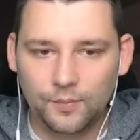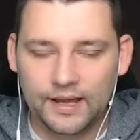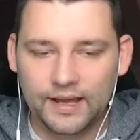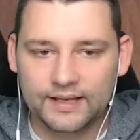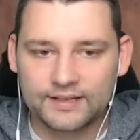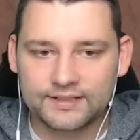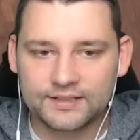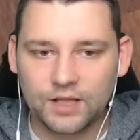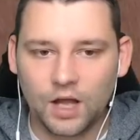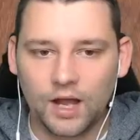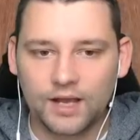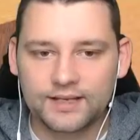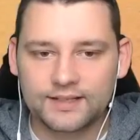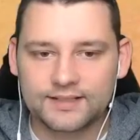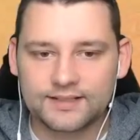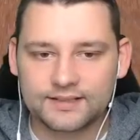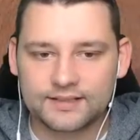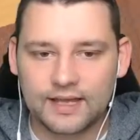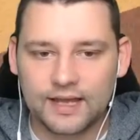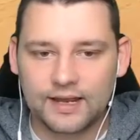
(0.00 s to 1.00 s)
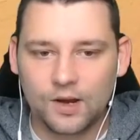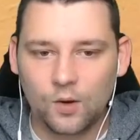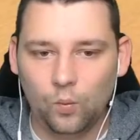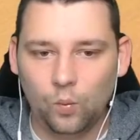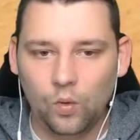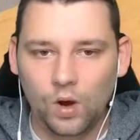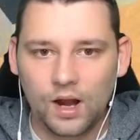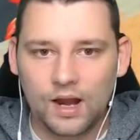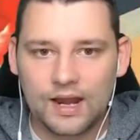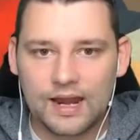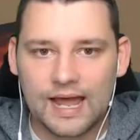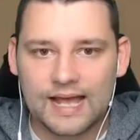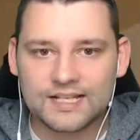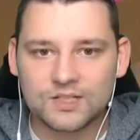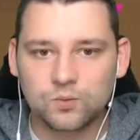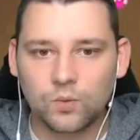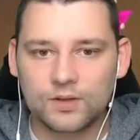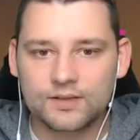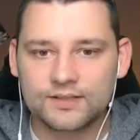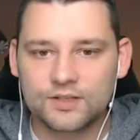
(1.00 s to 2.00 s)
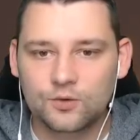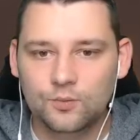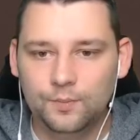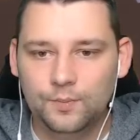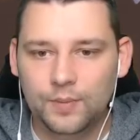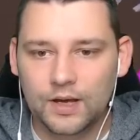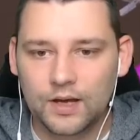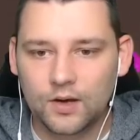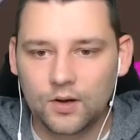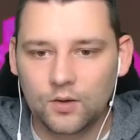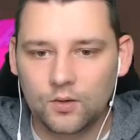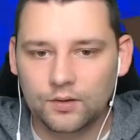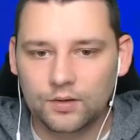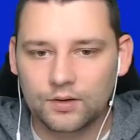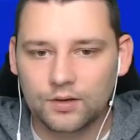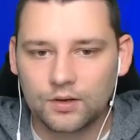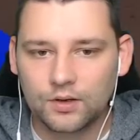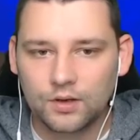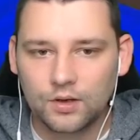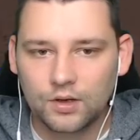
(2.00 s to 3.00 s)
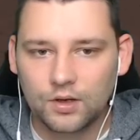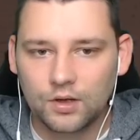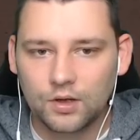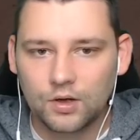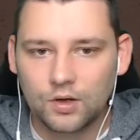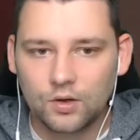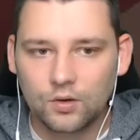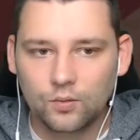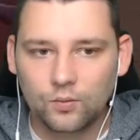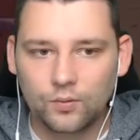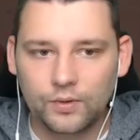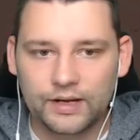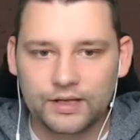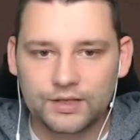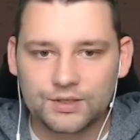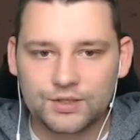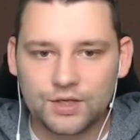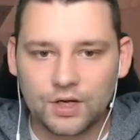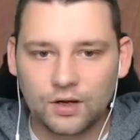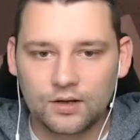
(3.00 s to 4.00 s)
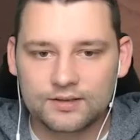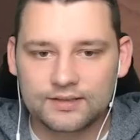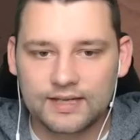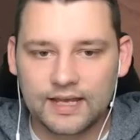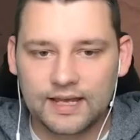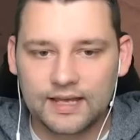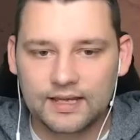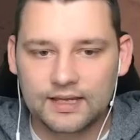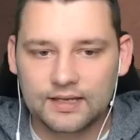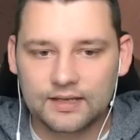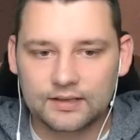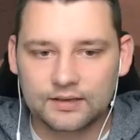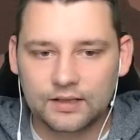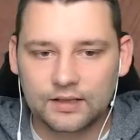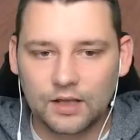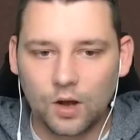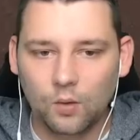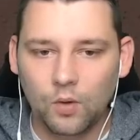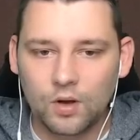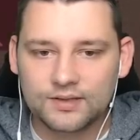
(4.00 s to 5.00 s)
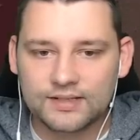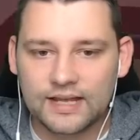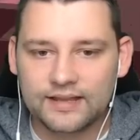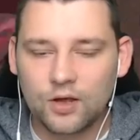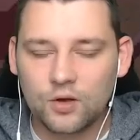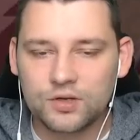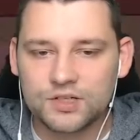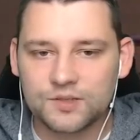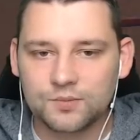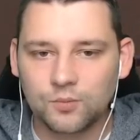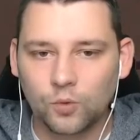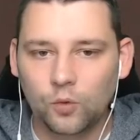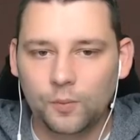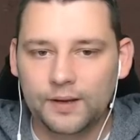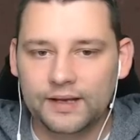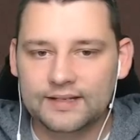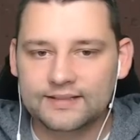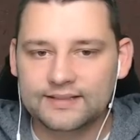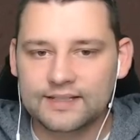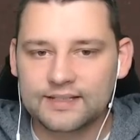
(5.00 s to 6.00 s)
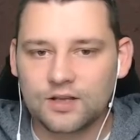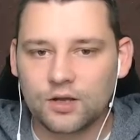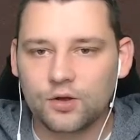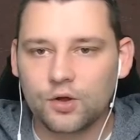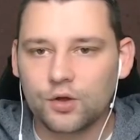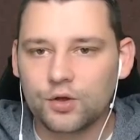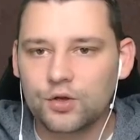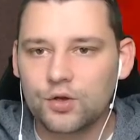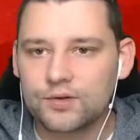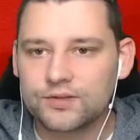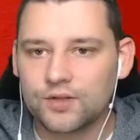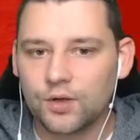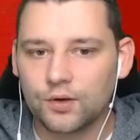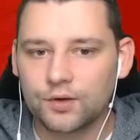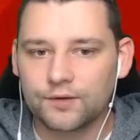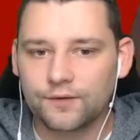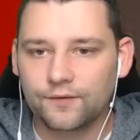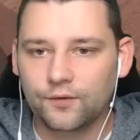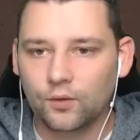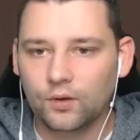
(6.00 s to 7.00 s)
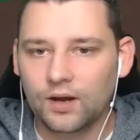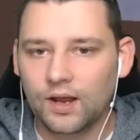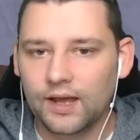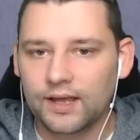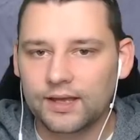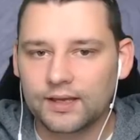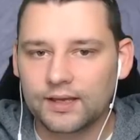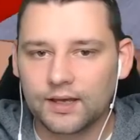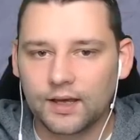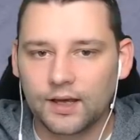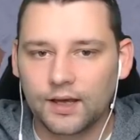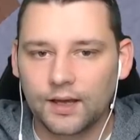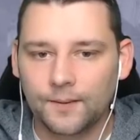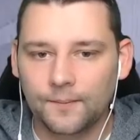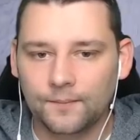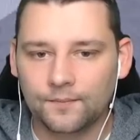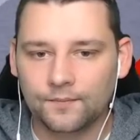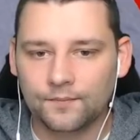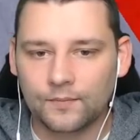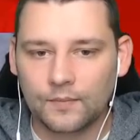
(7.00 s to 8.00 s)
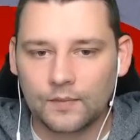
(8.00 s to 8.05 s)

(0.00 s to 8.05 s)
piece. Nice. And then one last one to build. Which I'll take... No, I won't take those small pieces. I can use those for, like... Um,